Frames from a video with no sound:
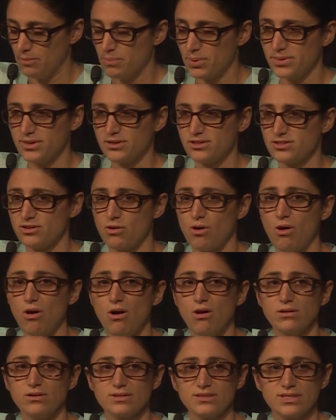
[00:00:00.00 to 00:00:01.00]
But these are
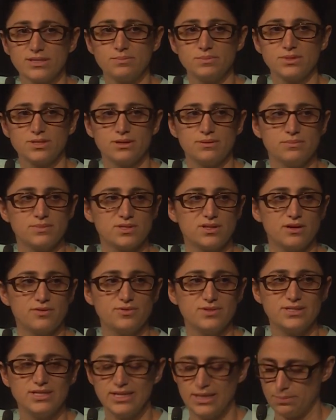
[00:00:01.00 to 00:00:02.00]
all symptoms of
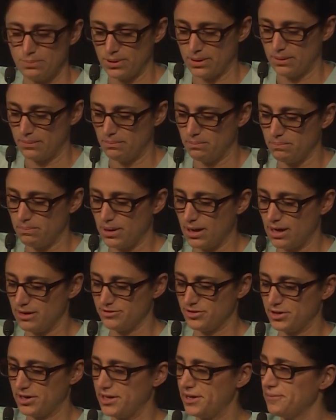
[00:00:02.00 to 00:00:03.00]
deep
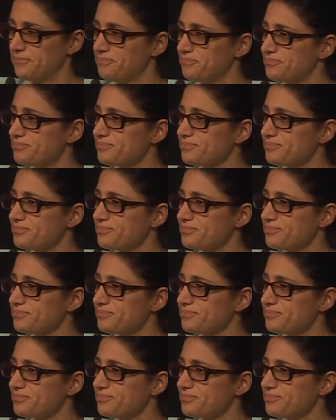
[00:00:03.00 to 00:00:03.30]
poverty.